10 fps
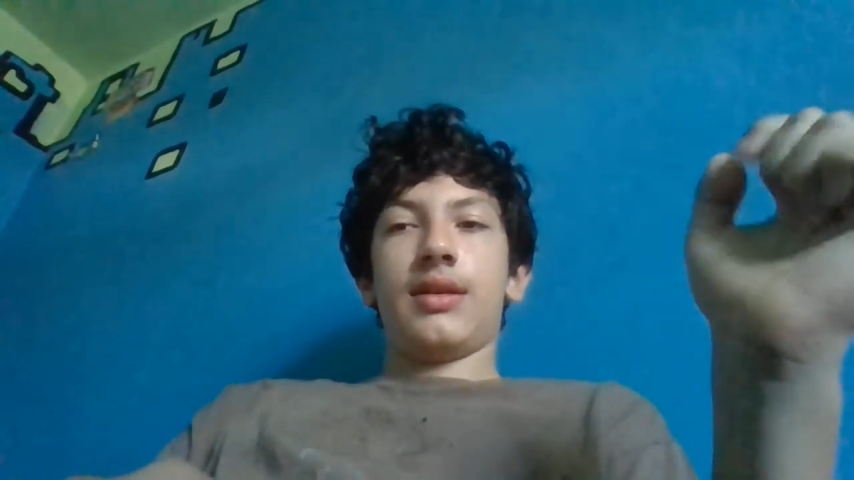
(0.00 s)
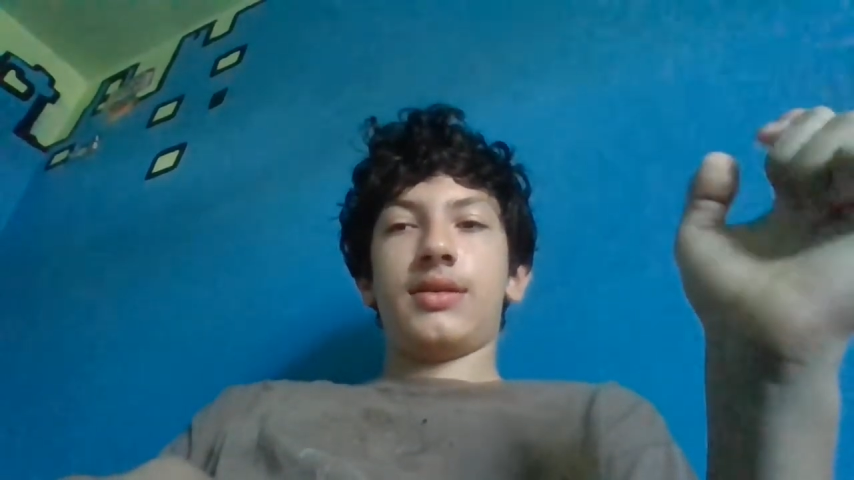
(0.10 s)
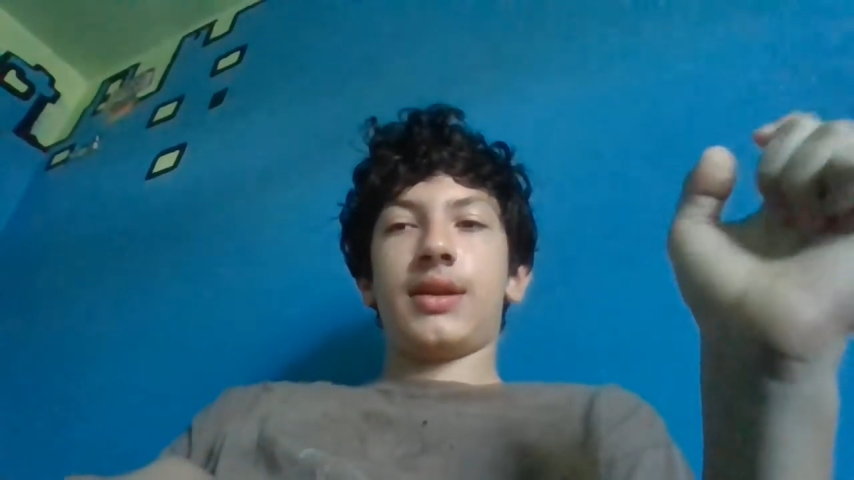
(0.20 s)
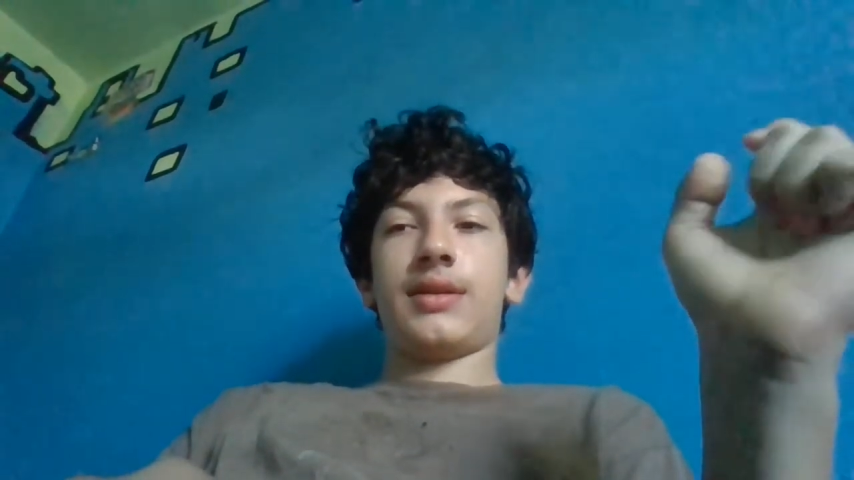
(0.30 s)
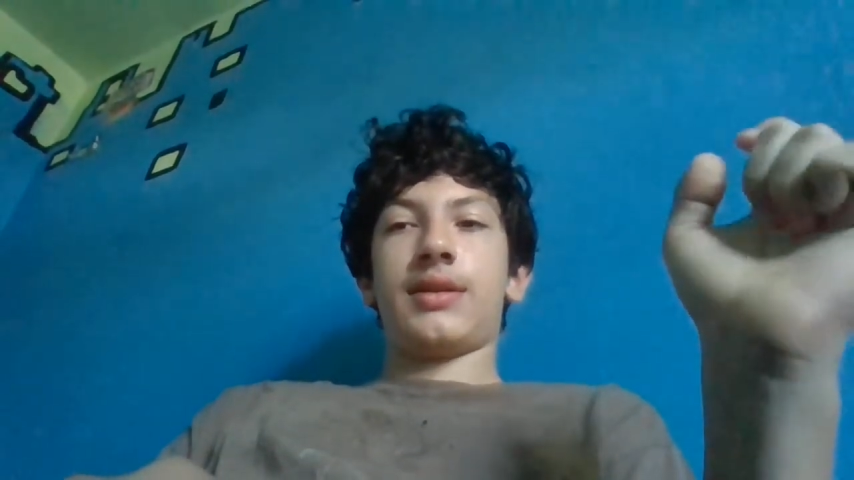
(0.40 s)

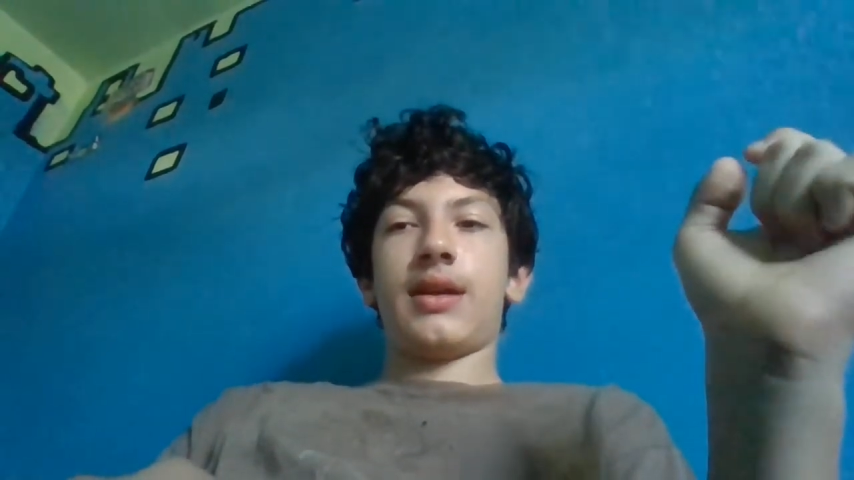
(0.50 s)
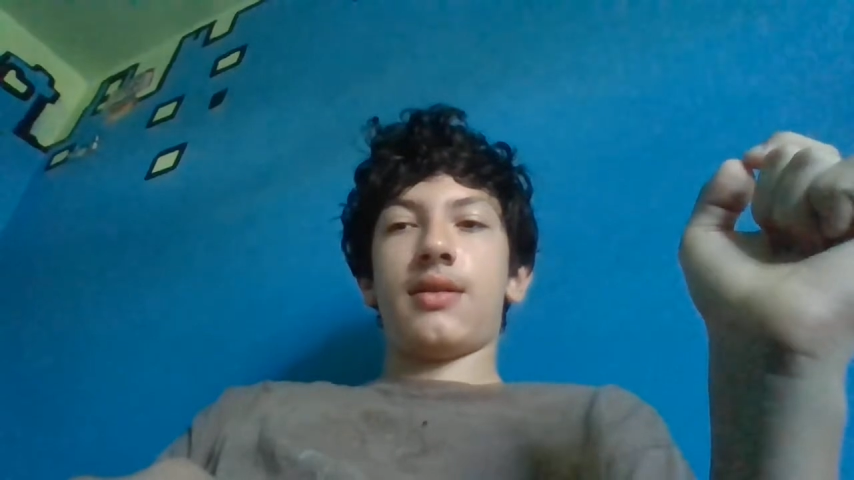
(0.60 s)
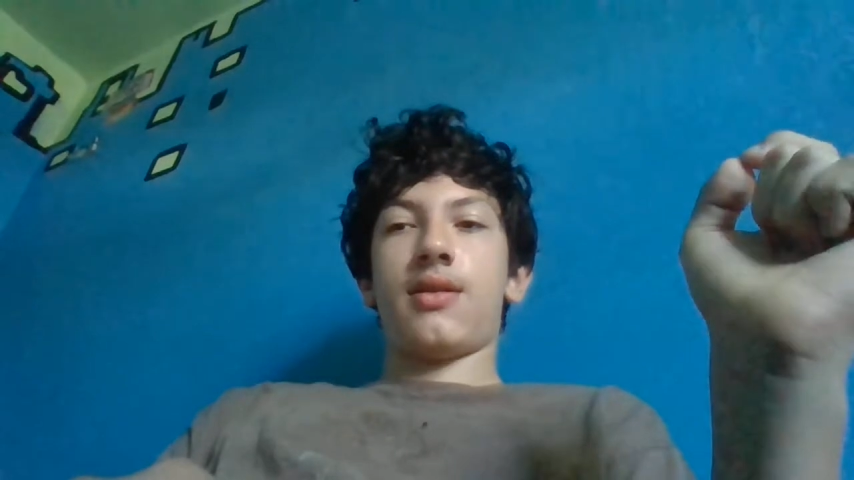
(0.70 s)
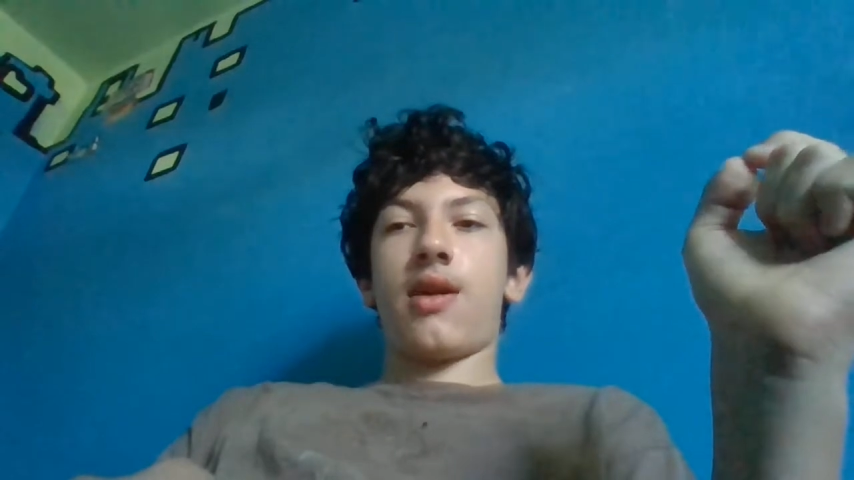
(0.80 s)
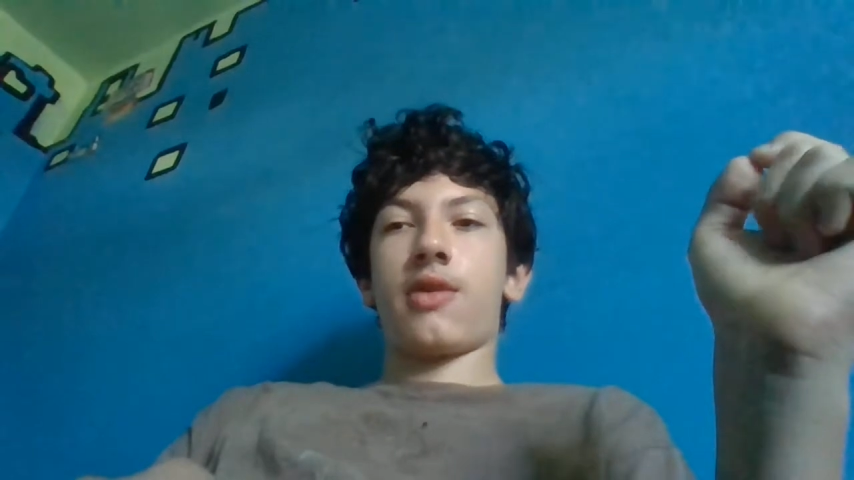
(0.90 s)
It's like
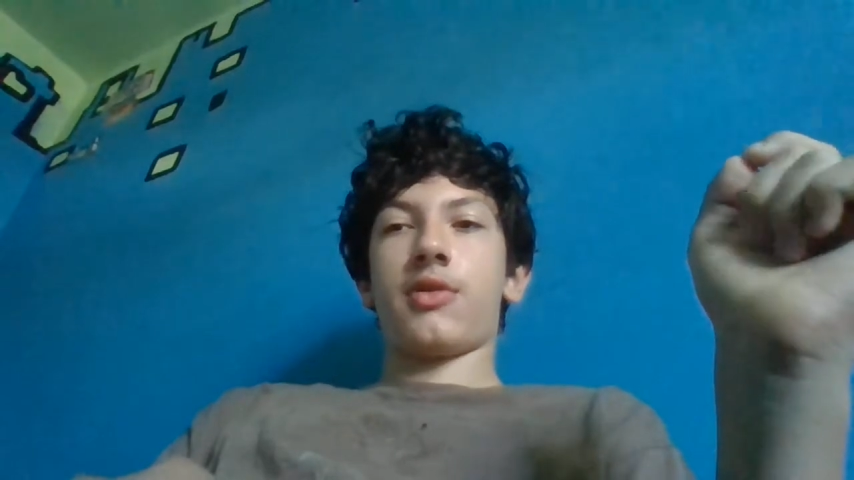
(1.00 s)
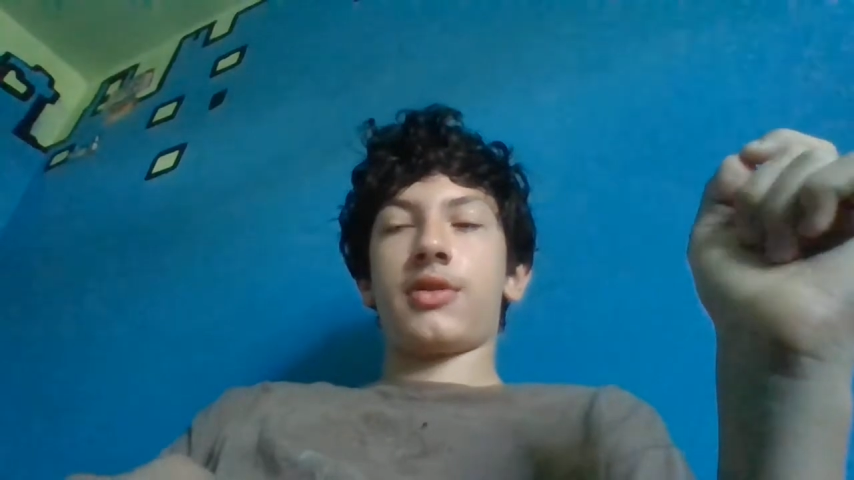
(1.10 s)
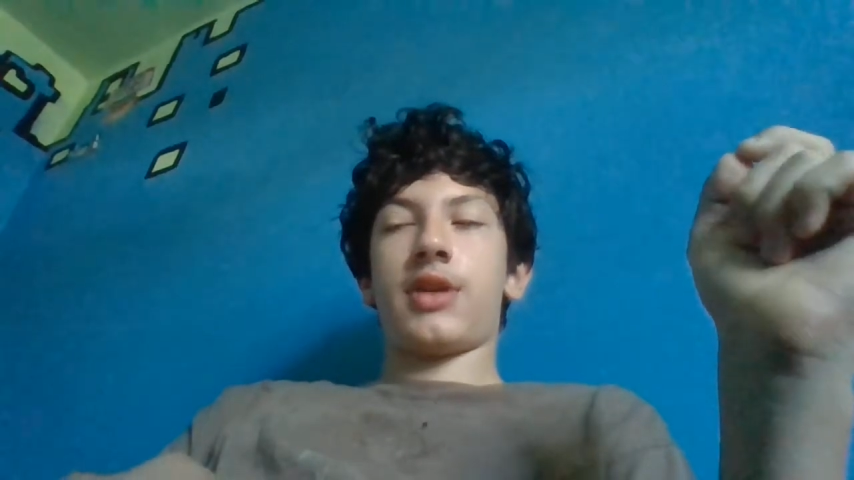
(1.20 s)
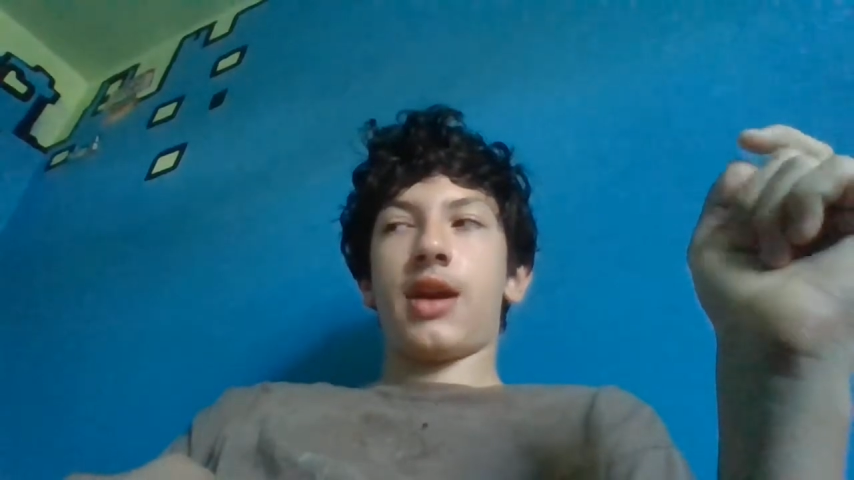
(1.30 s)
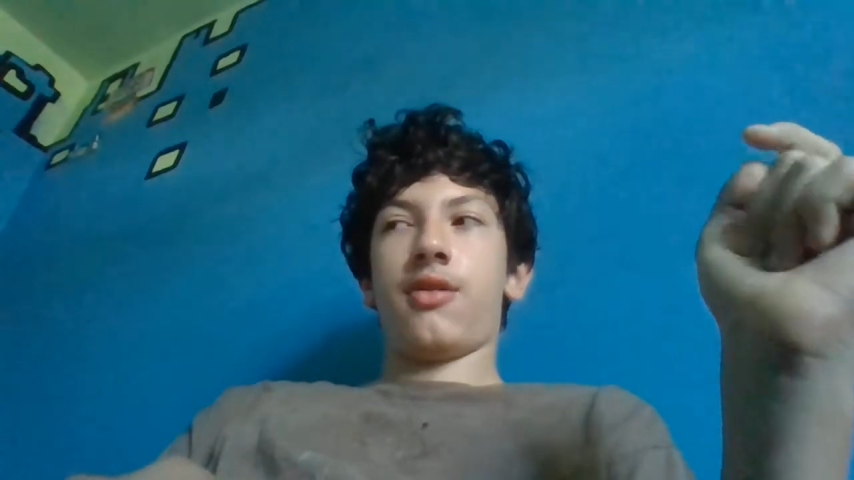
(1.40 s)
that
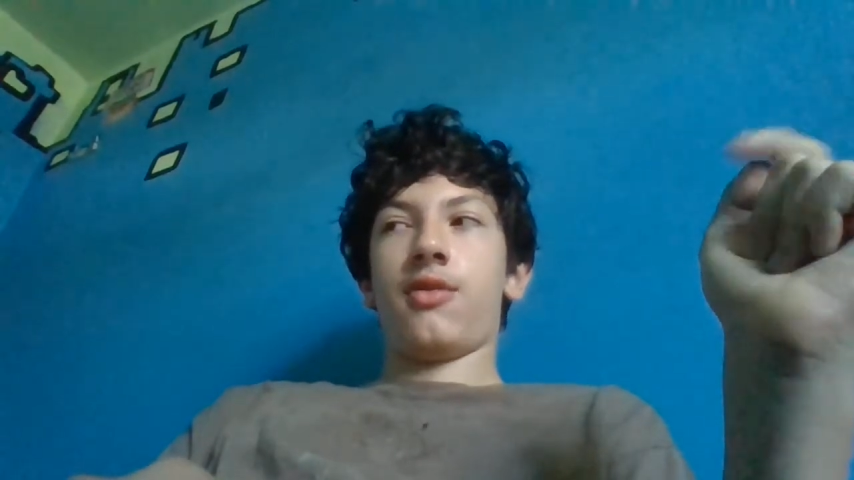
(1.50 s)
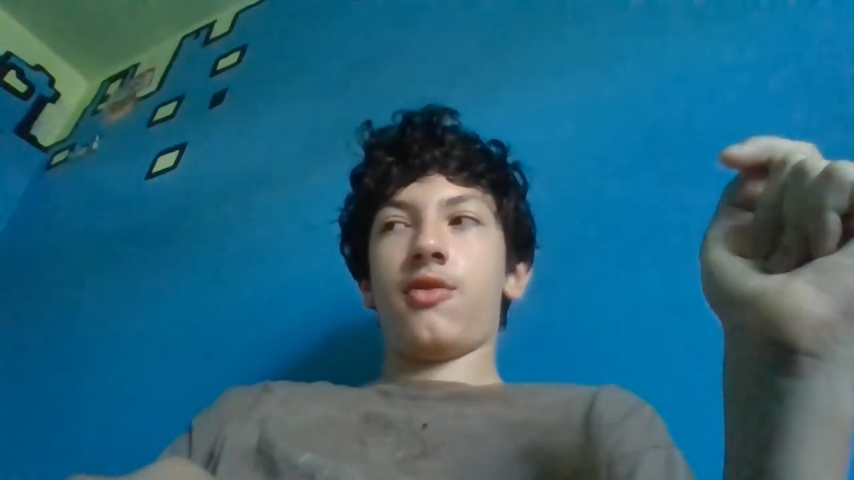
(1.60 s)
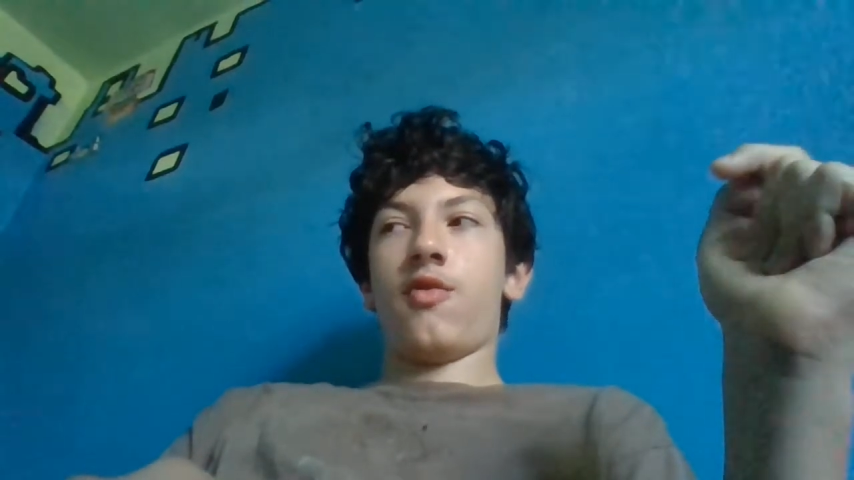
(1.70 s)
awkward guy